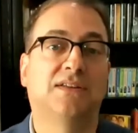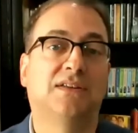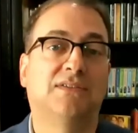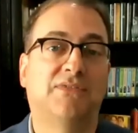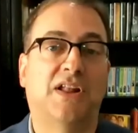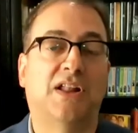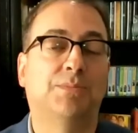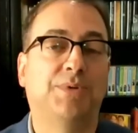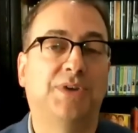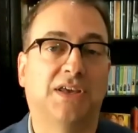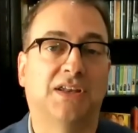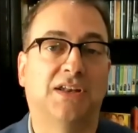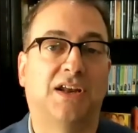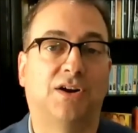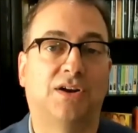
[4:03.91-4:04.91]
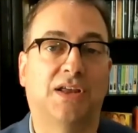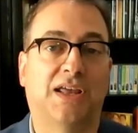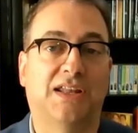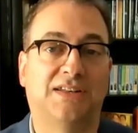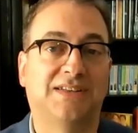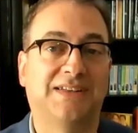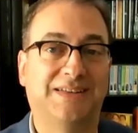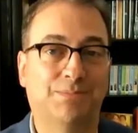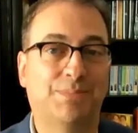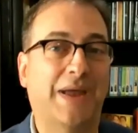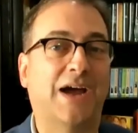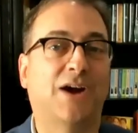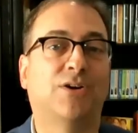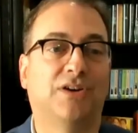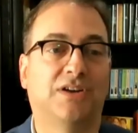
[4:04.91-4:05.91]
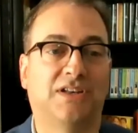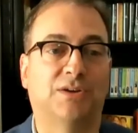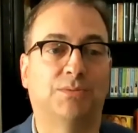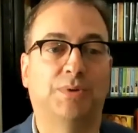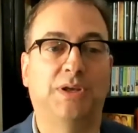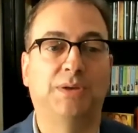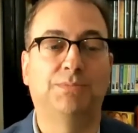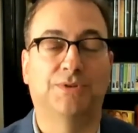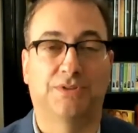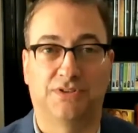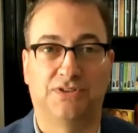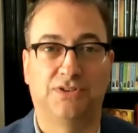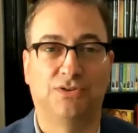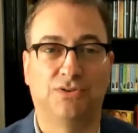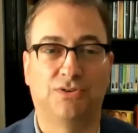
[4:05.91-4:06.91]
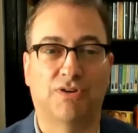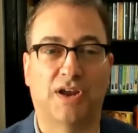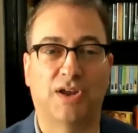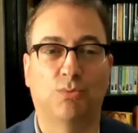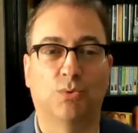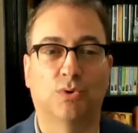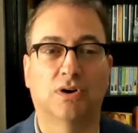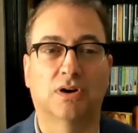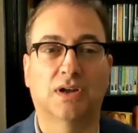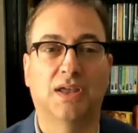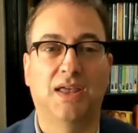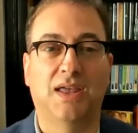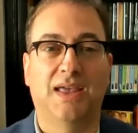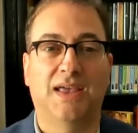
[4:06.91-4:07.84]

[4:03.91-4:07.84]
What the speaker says: developing and empowering their people to do great work.